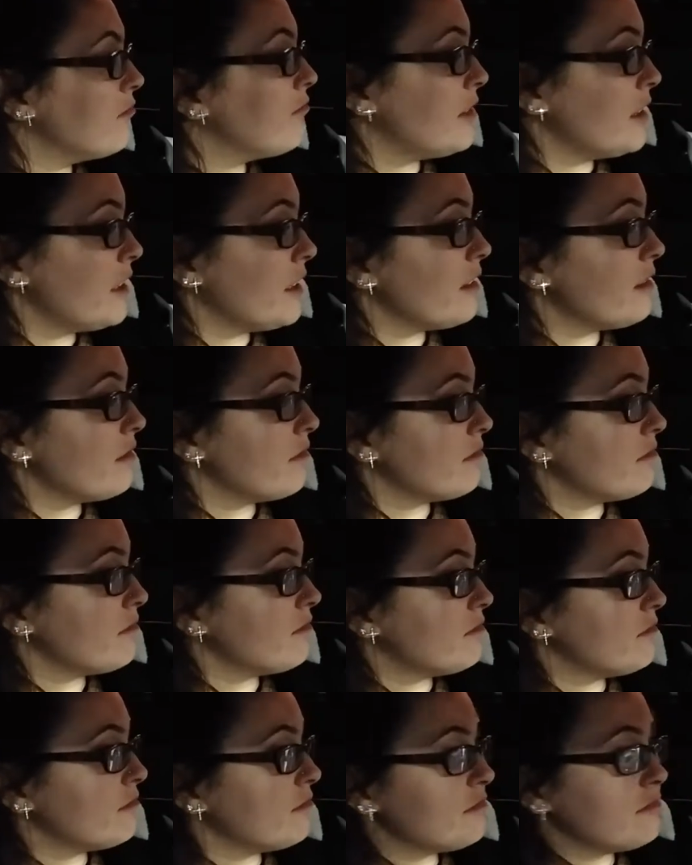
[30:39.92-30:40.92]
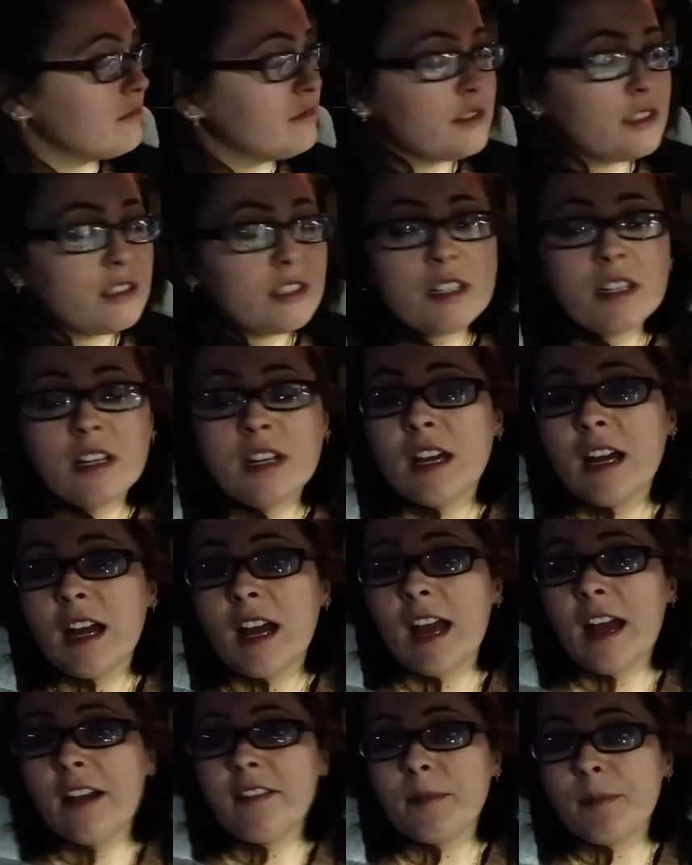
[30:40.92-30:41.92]
Yeah.
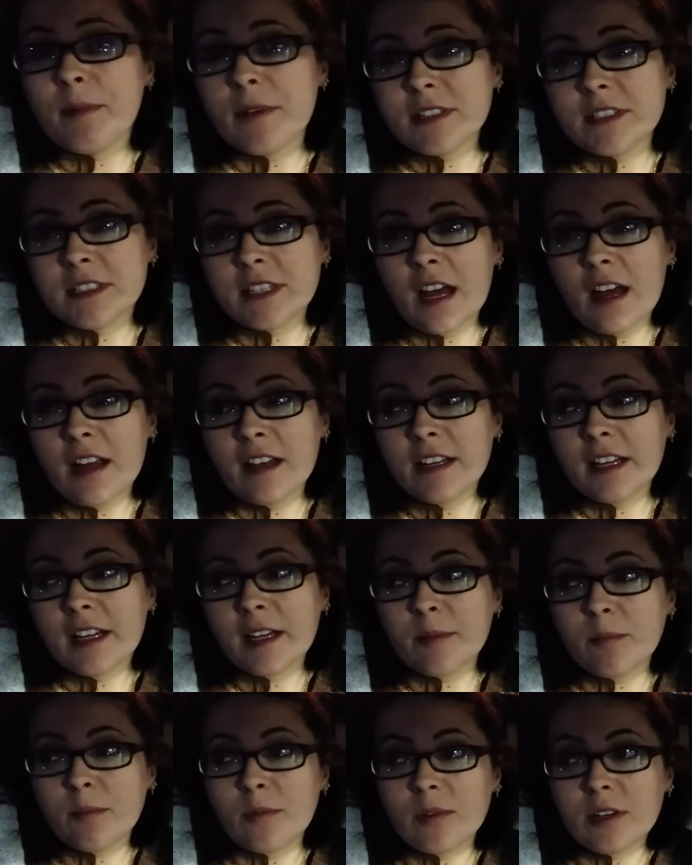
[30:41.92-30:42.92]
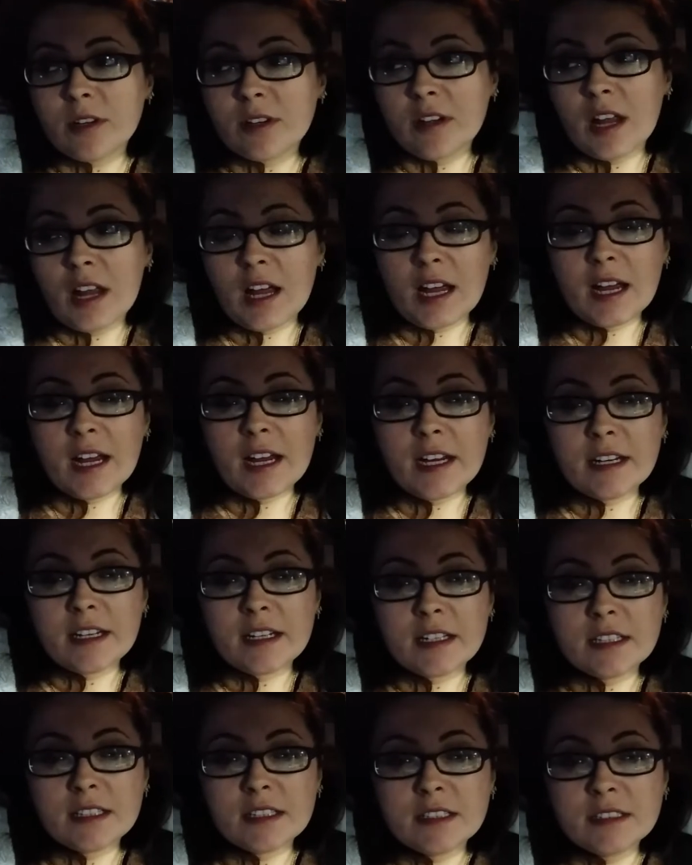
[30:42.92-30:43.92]
I have a personality and
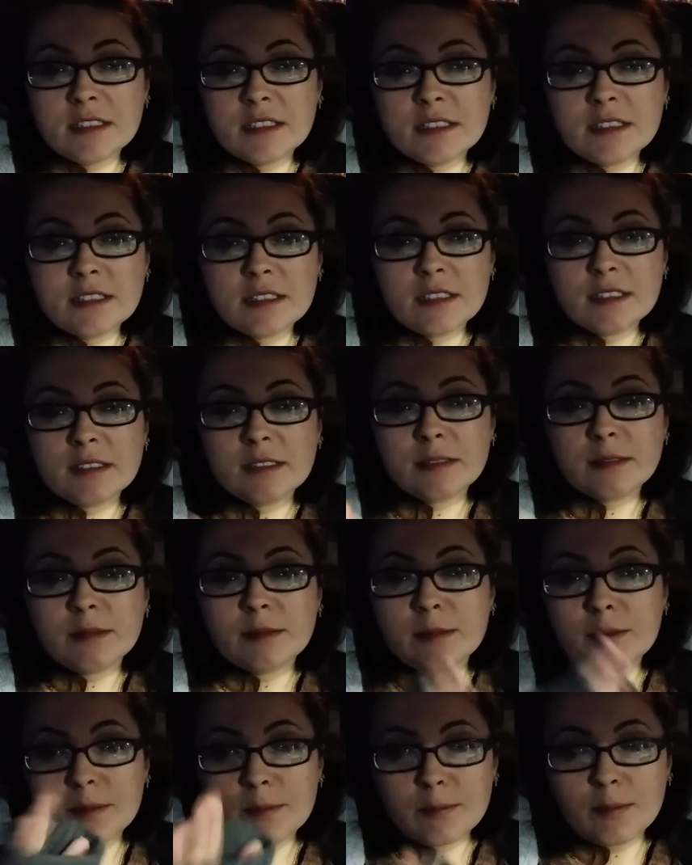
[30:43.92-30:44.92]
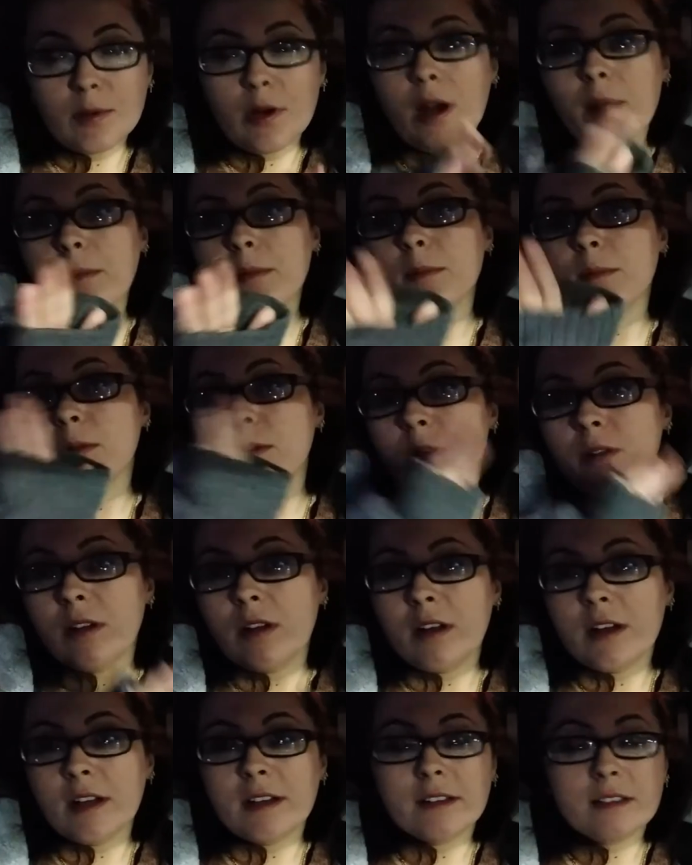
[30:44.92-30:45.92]
borderline problem going
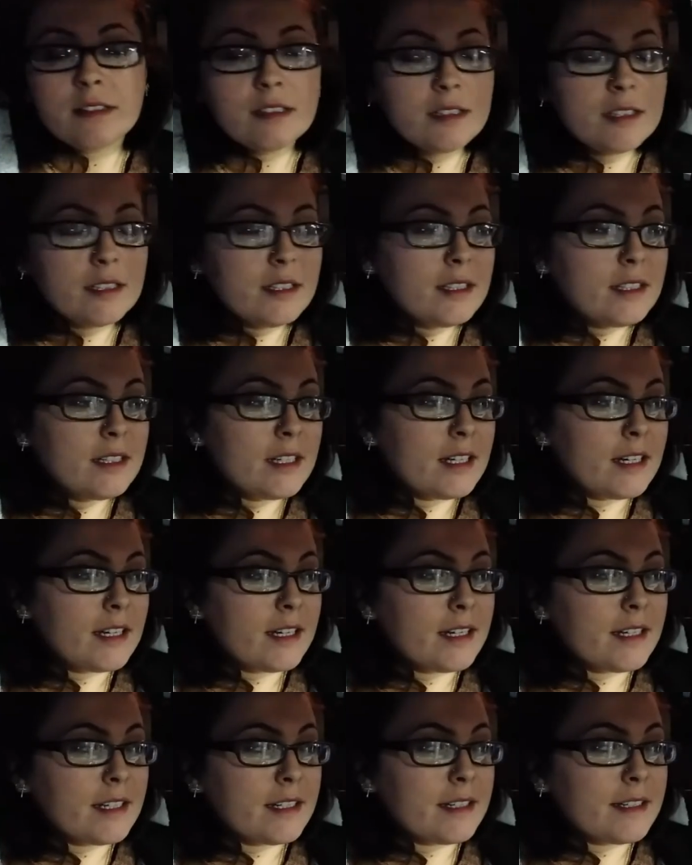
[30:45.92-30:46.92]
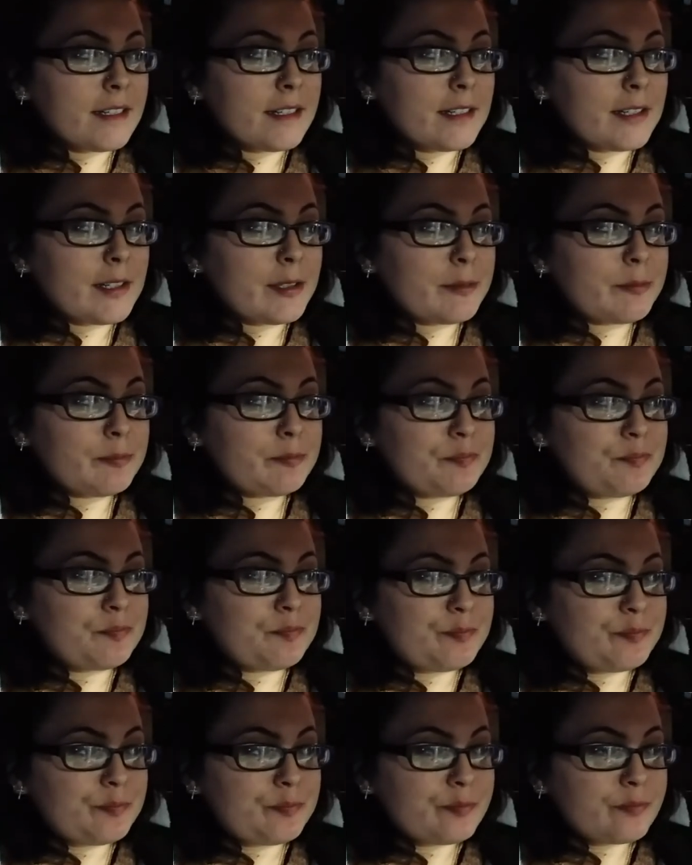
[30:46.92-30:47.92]
on. And, um,
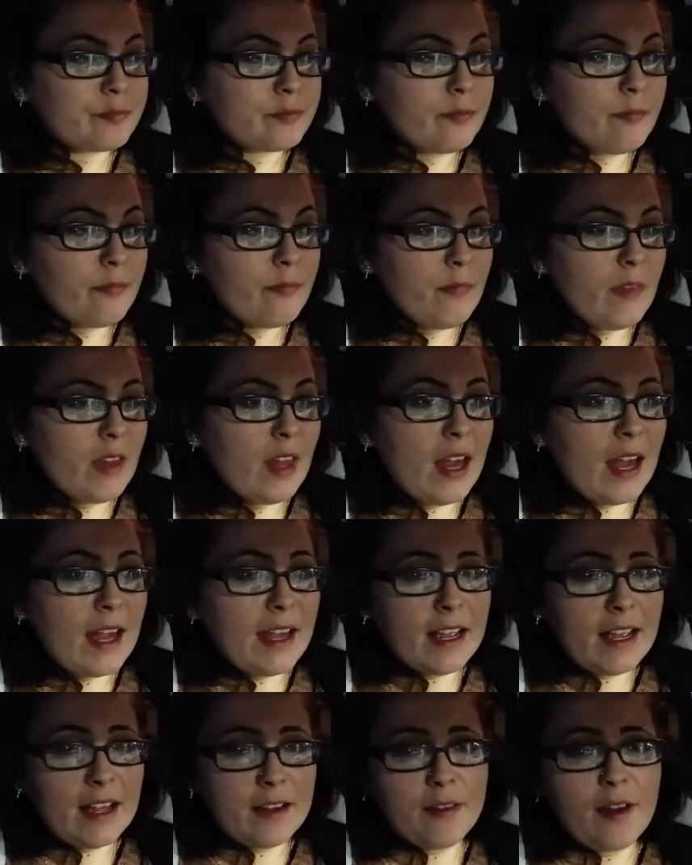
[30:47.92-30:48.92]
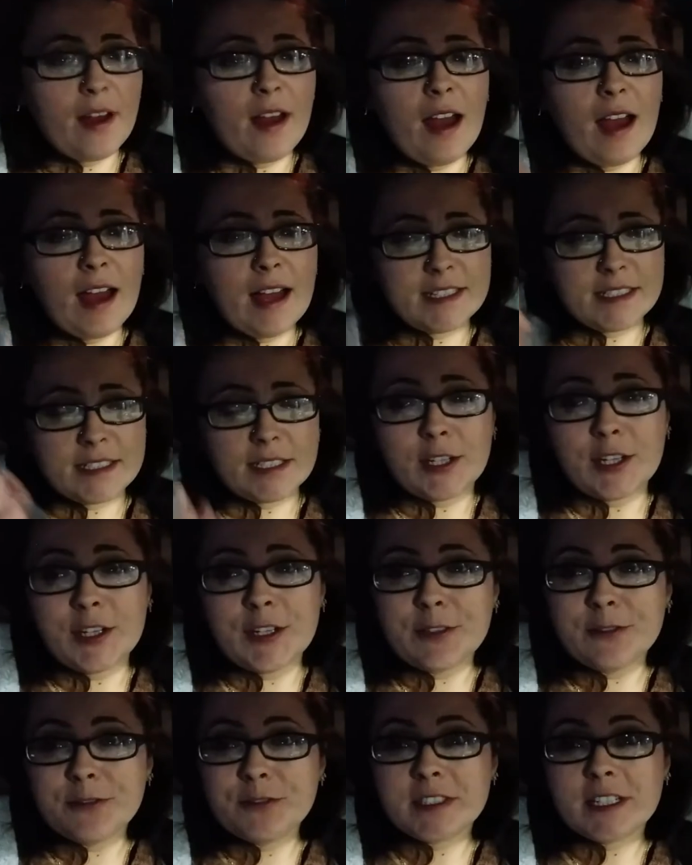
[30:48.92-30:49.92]
I have highs and
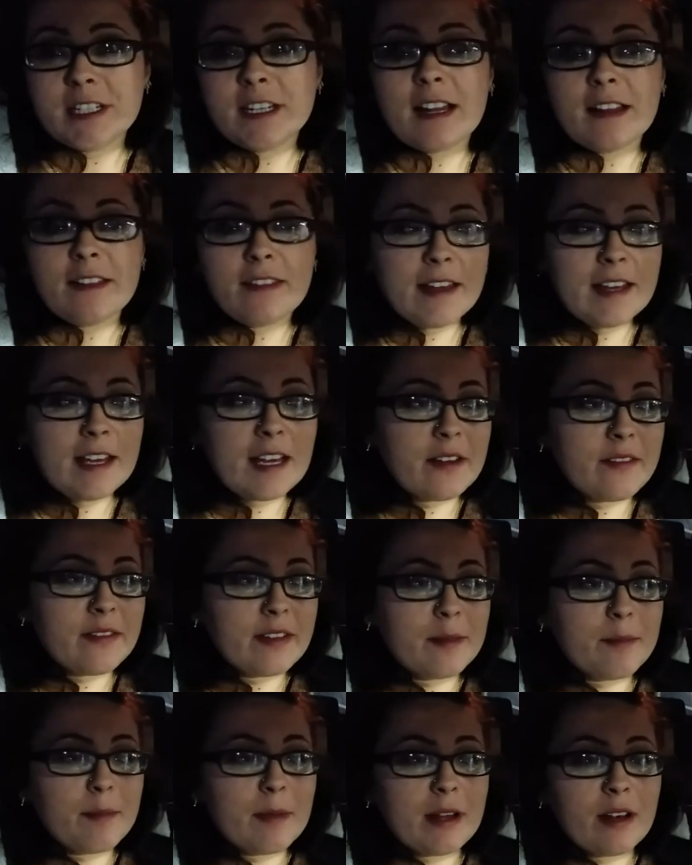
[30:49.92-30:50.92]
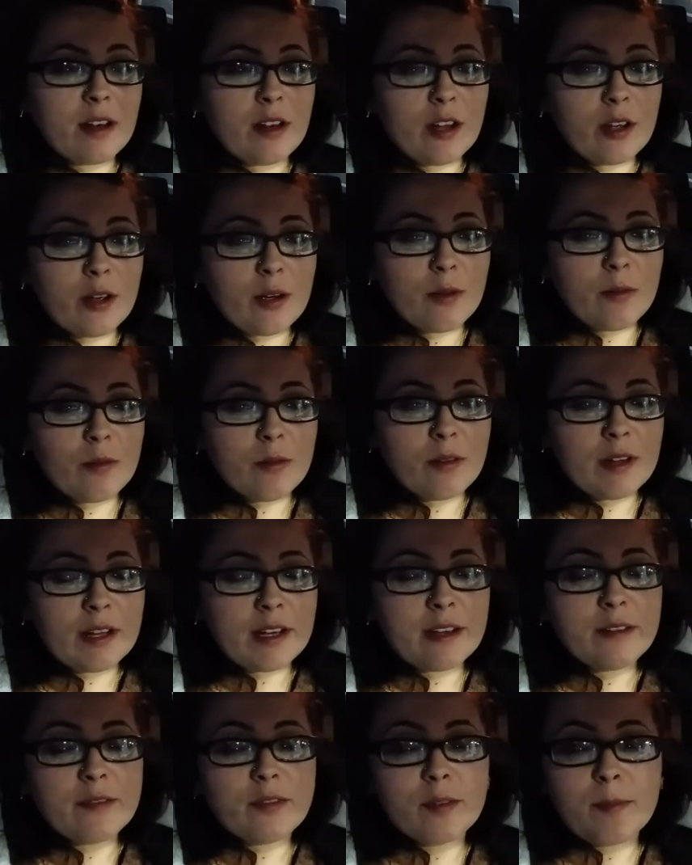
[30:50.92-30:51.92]
lows. And I think I've hit my low.
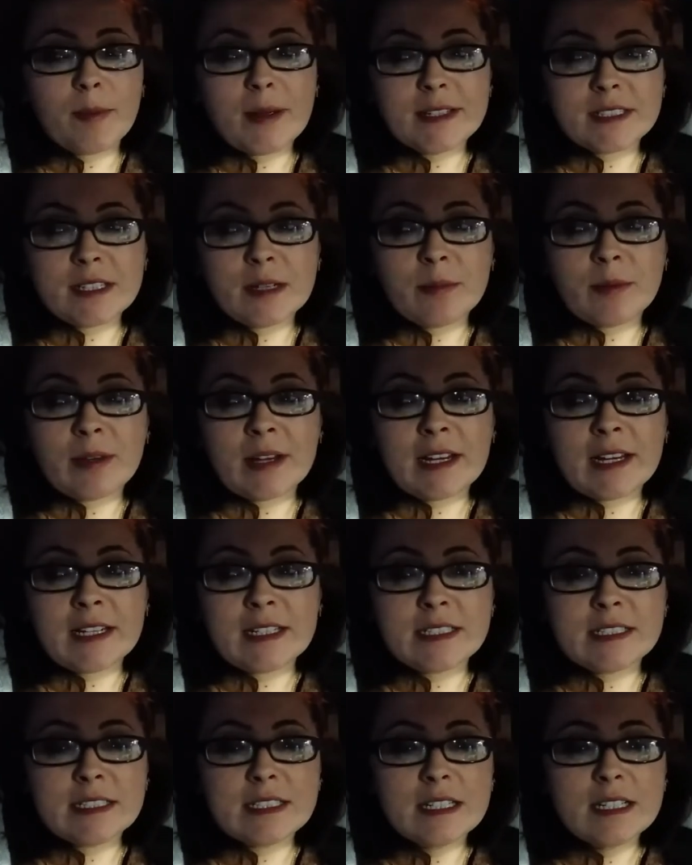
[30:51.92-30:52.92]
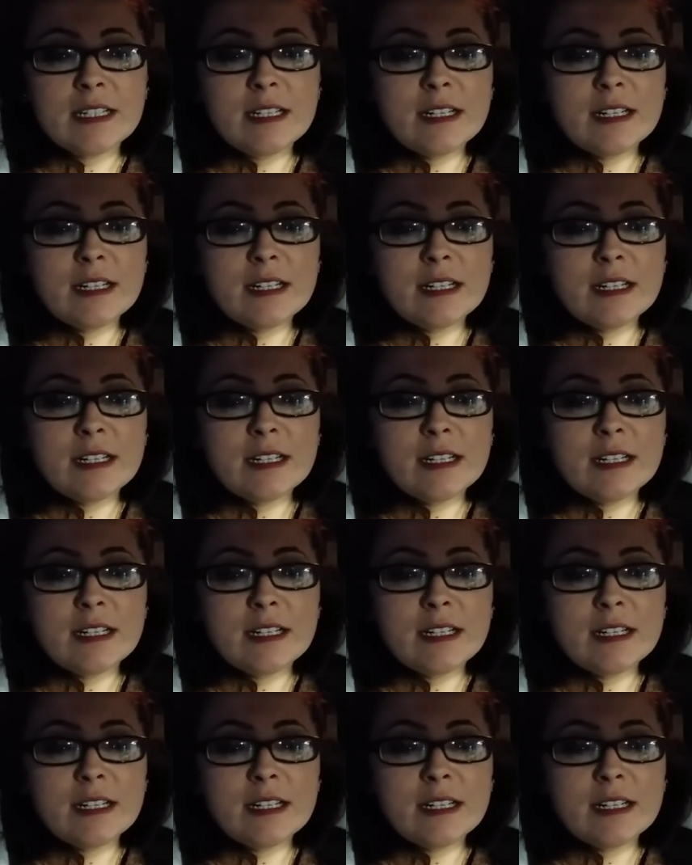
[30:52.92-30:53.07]
Like, for the past couple days,